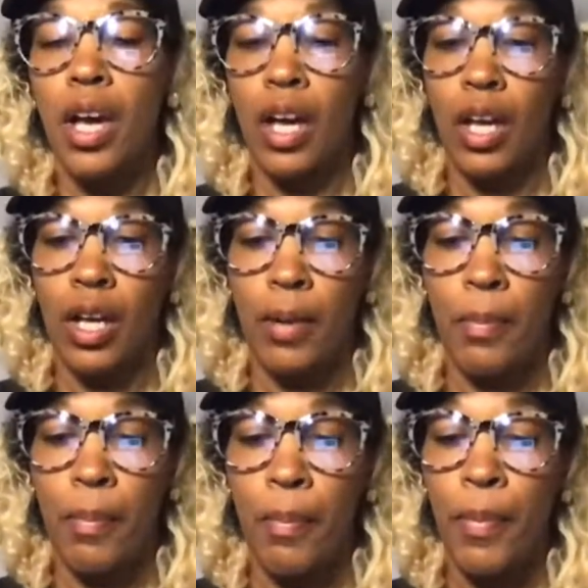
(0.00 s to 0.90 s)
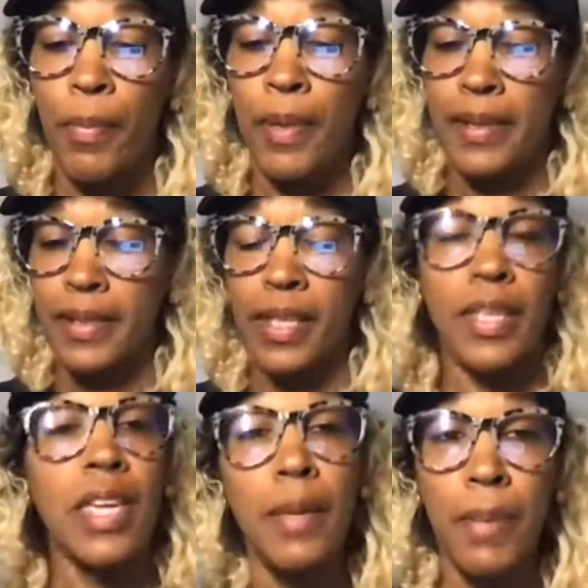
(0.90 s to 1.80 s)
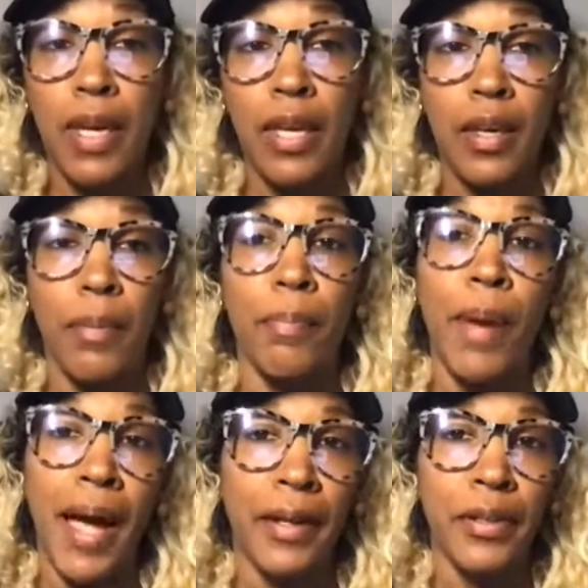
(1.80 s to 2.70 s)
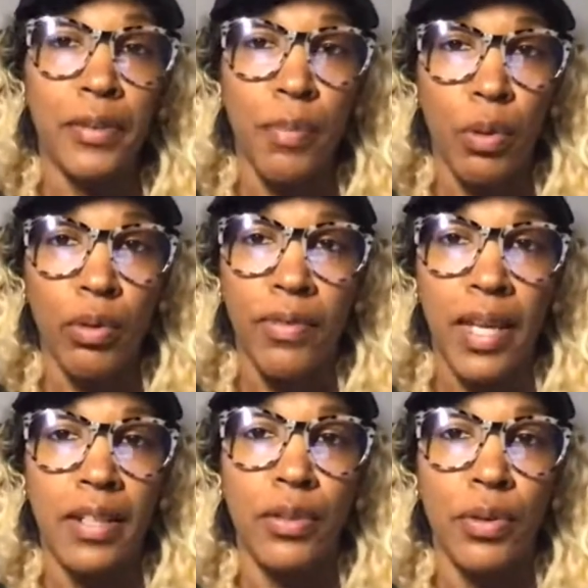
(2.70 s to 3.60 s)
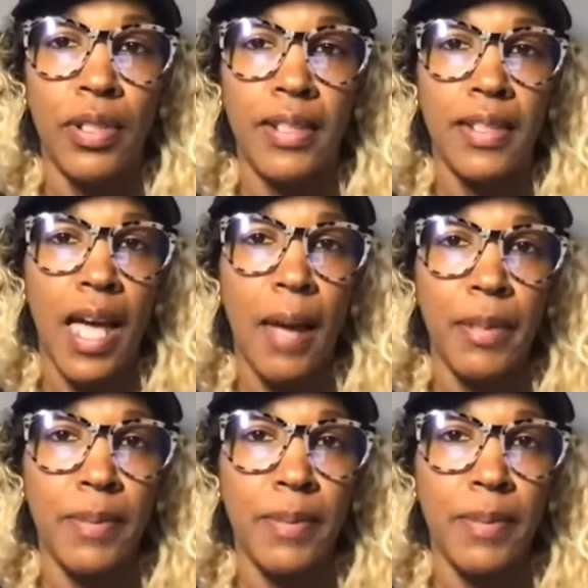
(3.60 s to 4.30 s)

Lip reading: Um, it's keeping buyers motivated during this time.